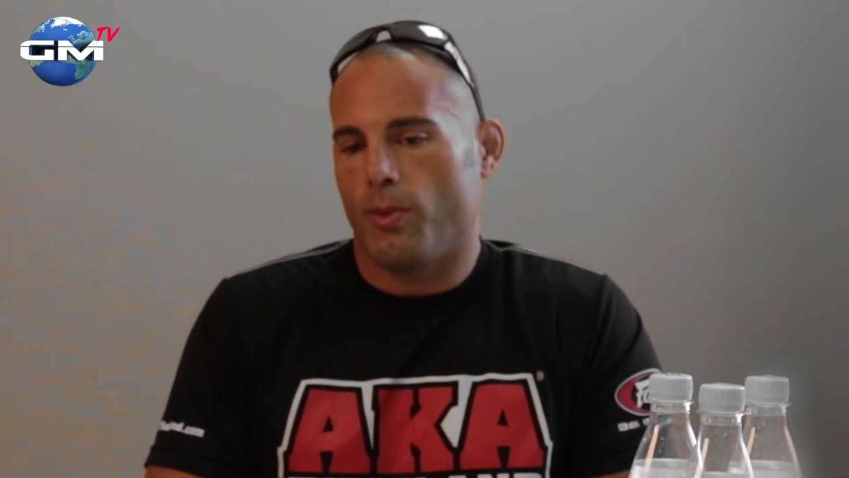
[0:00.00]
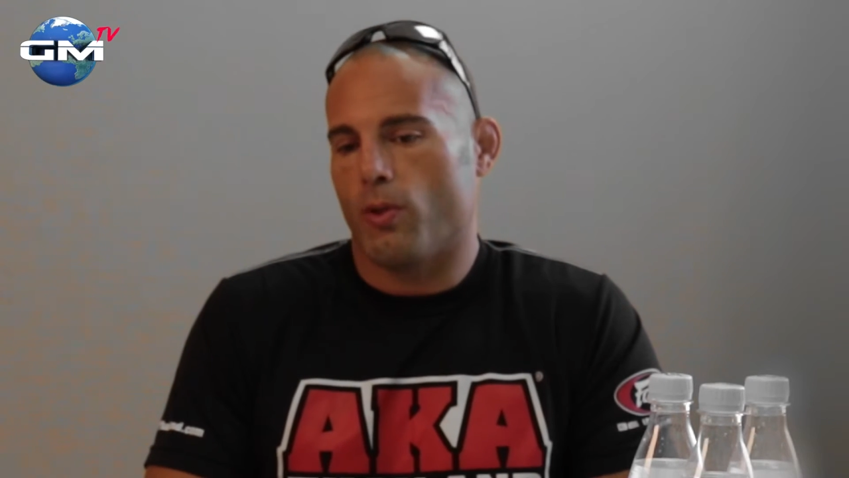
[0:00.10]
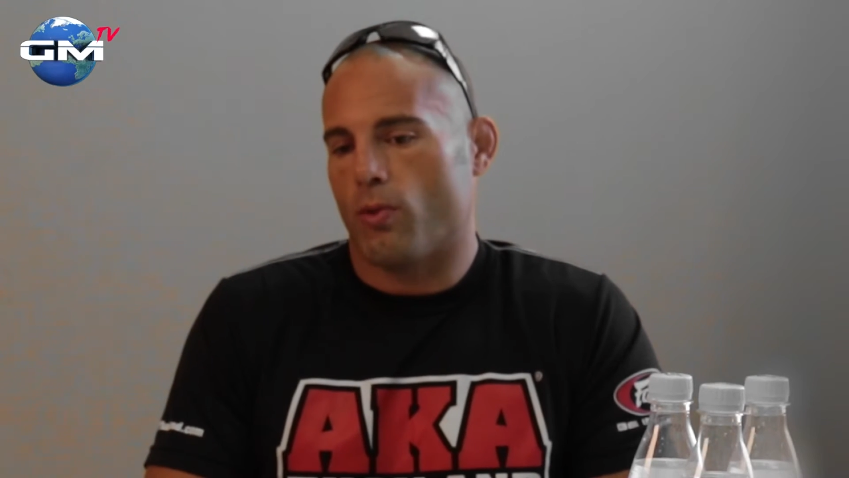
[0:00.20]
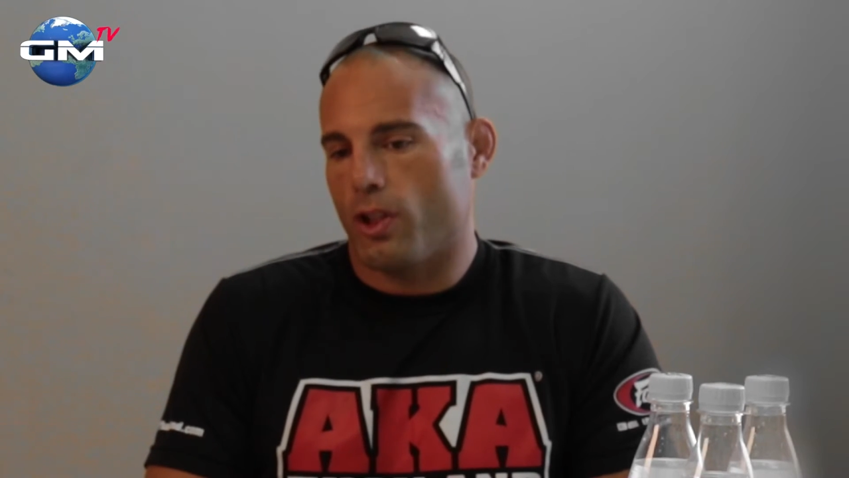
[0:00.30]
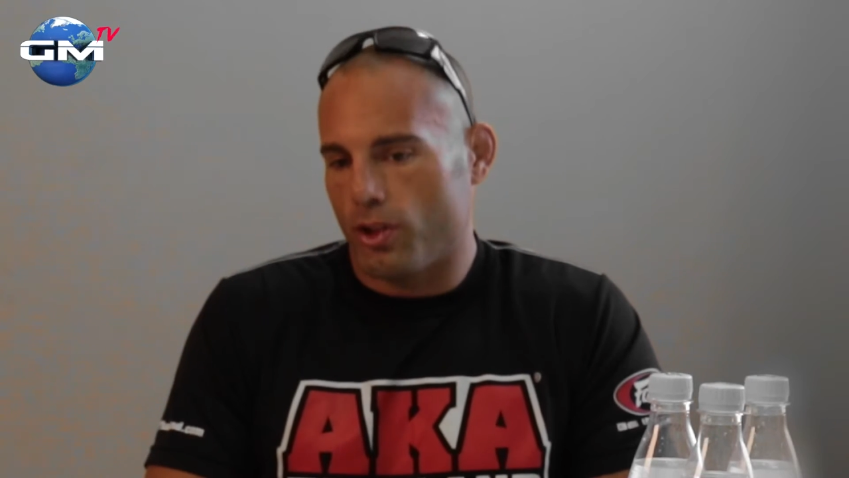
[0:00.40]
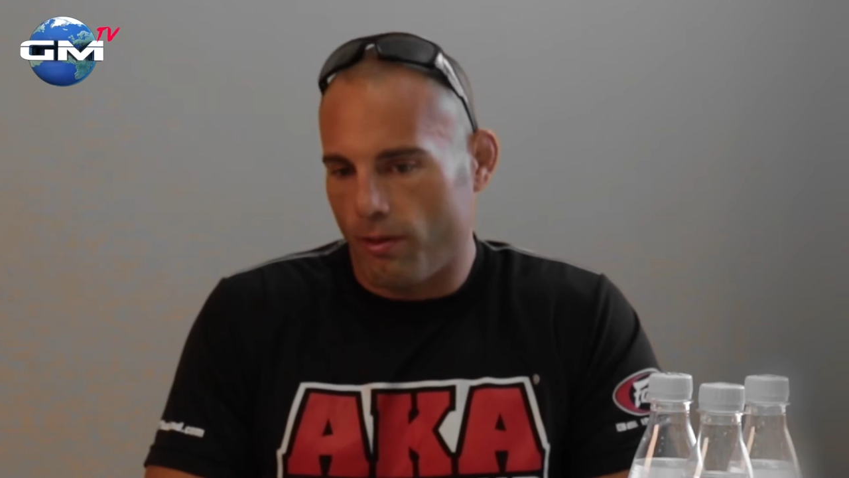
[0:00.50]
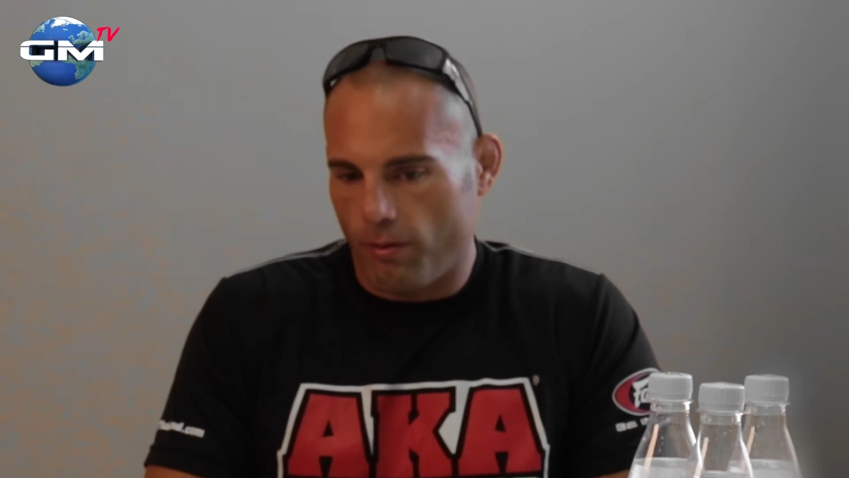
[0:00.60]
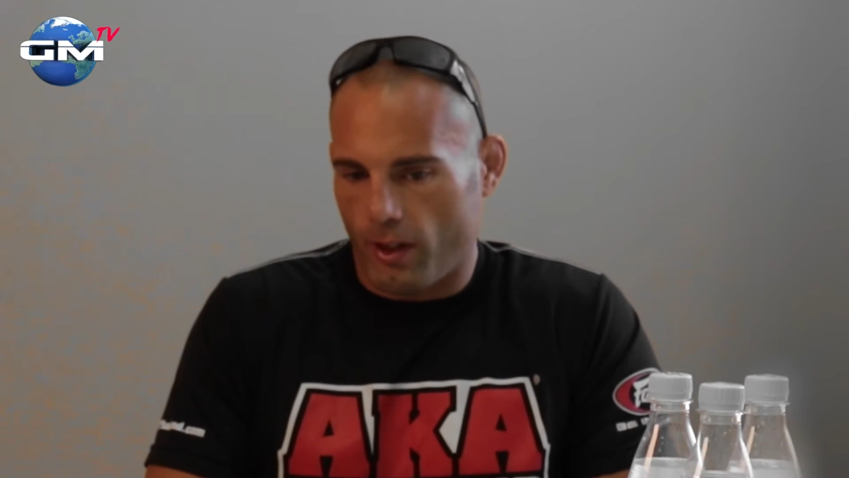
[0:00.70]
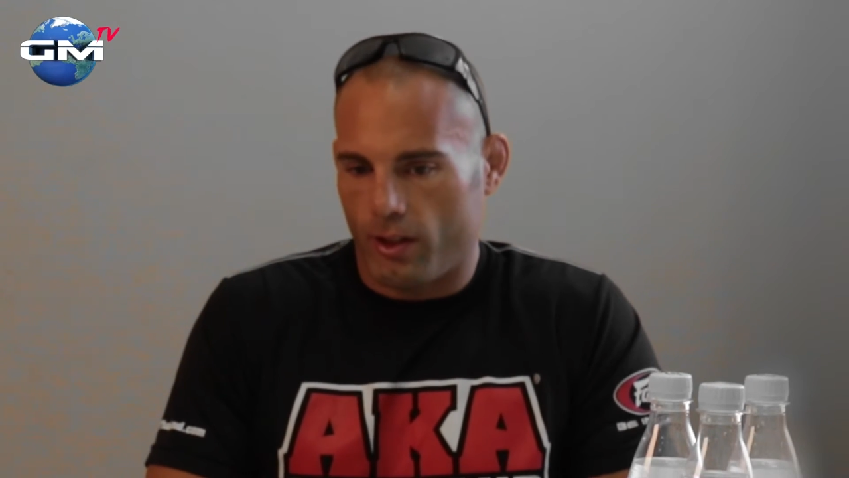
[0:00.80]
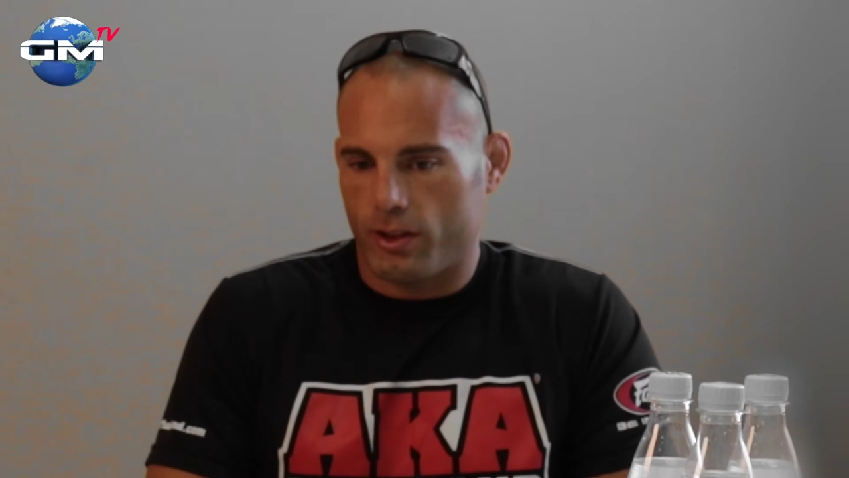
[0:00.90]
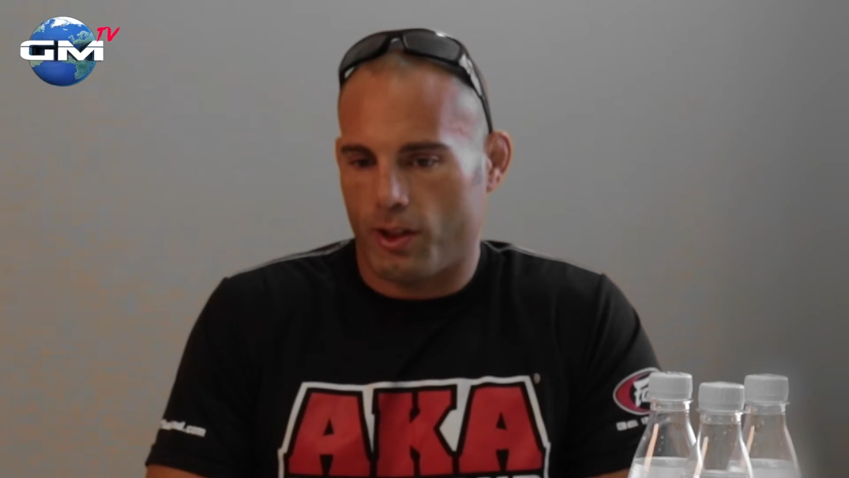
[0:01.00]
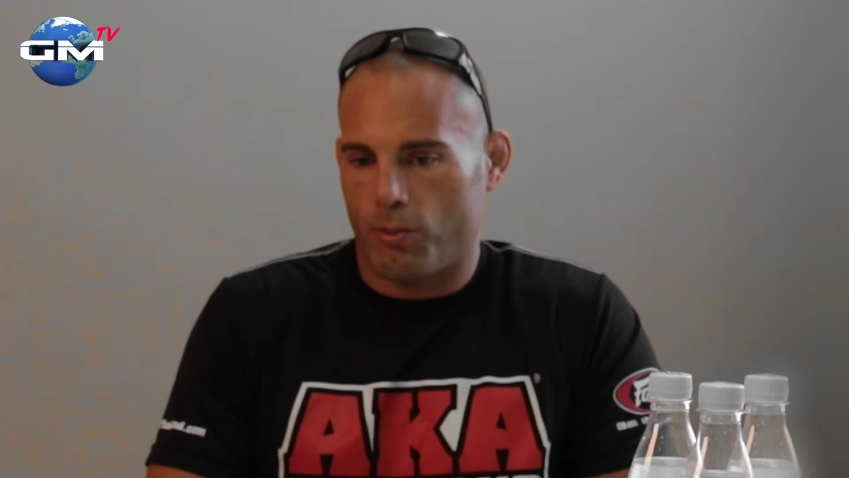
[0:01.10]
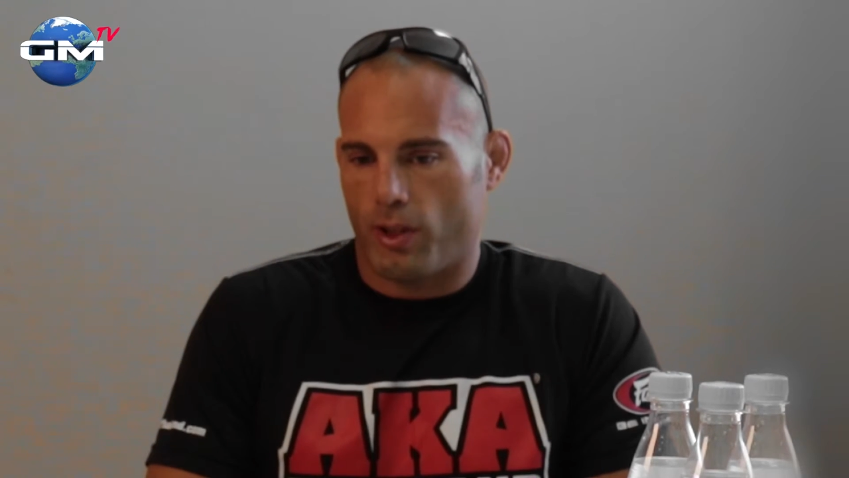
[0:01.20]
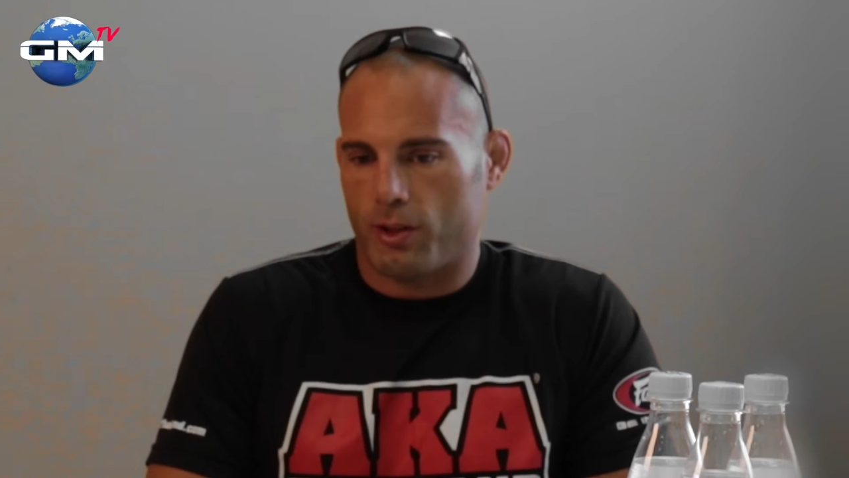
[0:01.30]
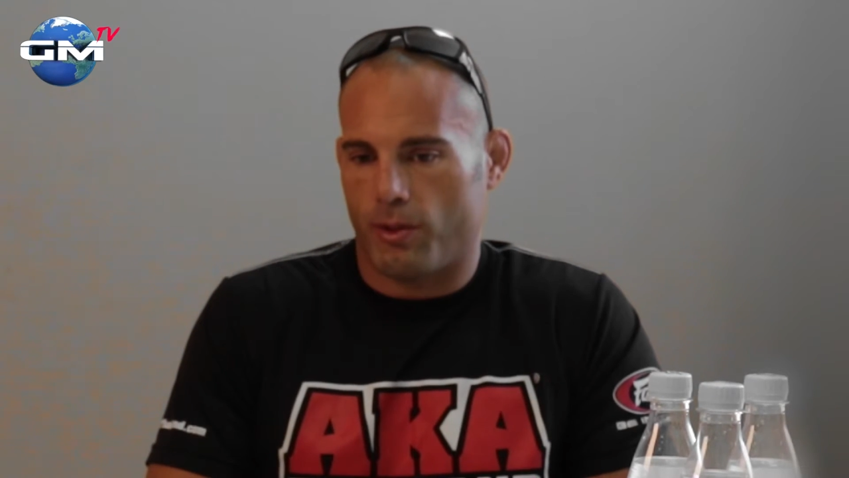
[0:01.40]
many Russian fighters that
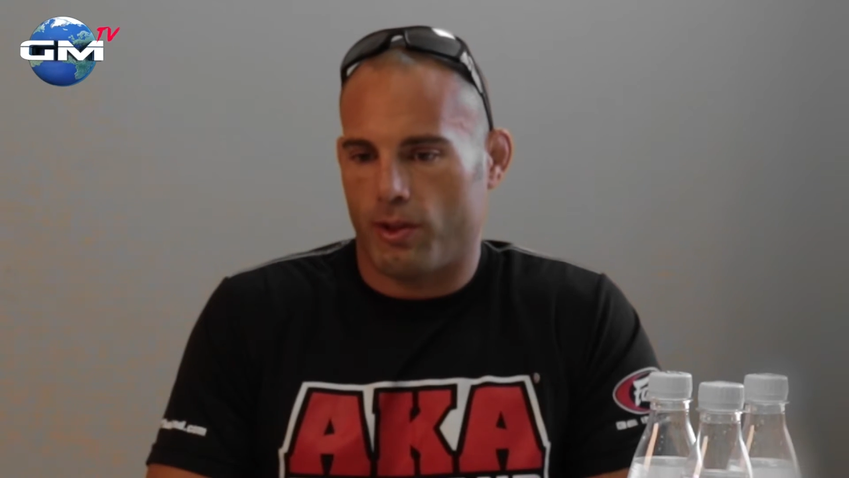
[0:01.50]
impress me.